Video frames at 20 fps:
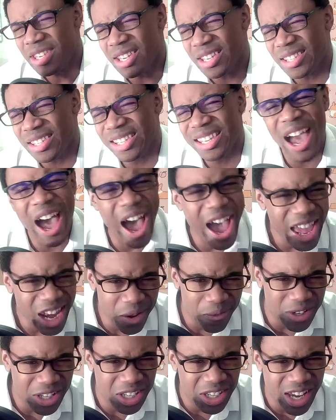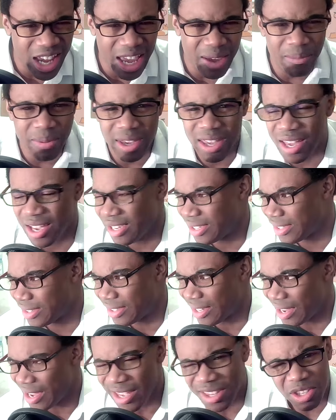is kind of a shame because
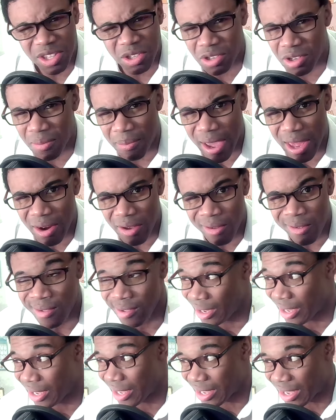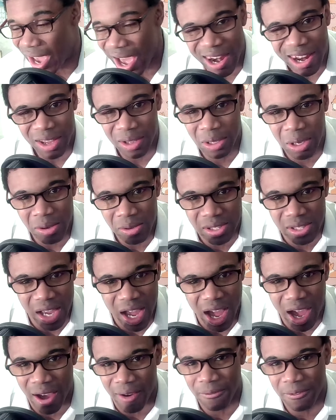the instrumental kind of goes
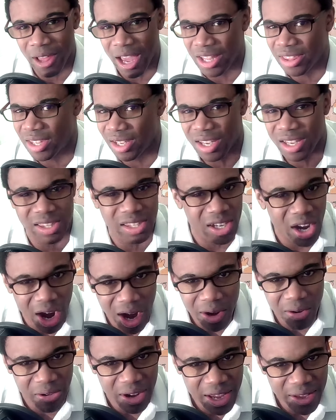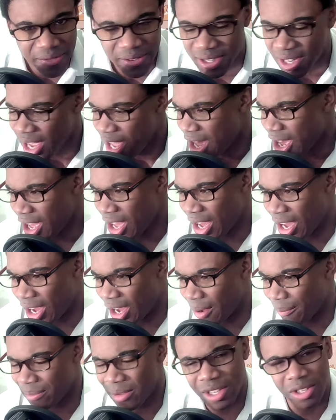off, like the guitar riffs,
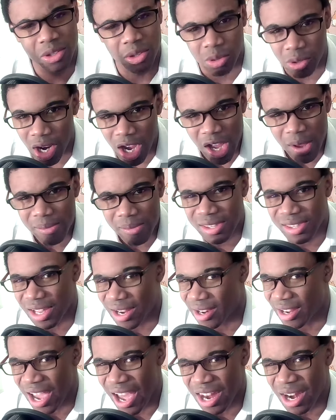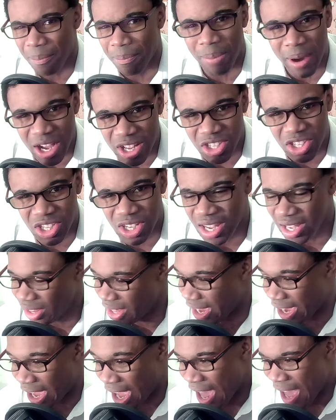um, the drums, they're kind of punchy.
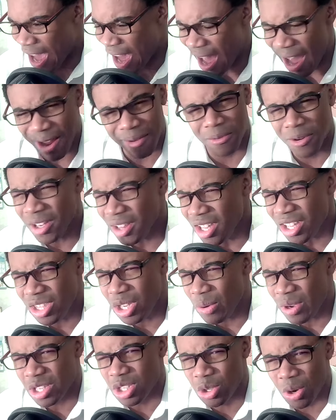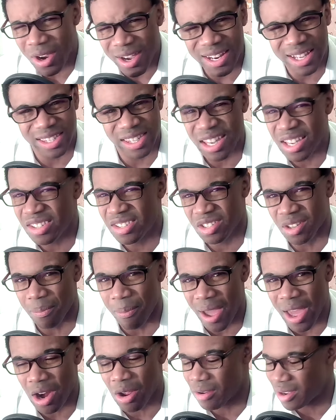Like, I really do enjoy this
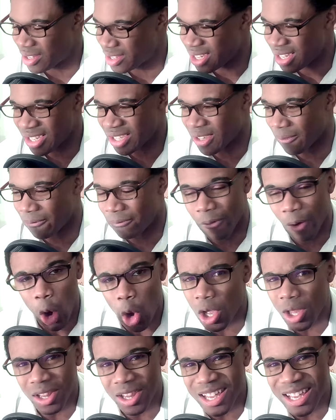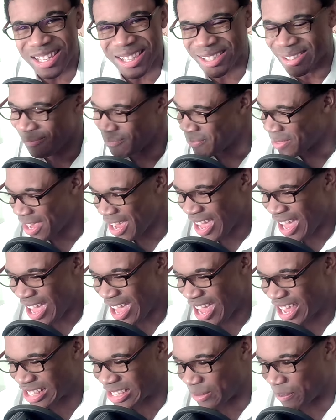instrumental. It's just the vocalist,
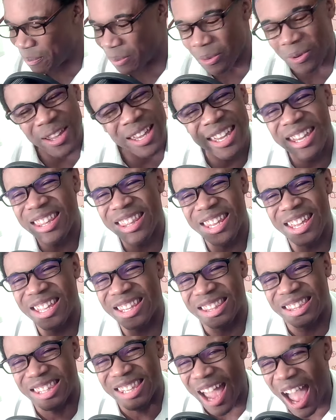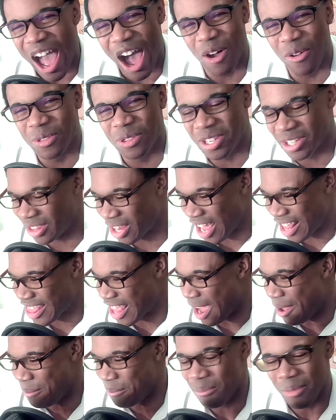it's bringing it down to like
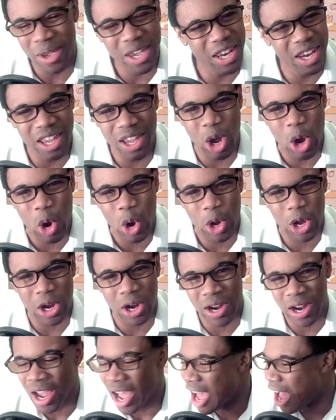that mediocre,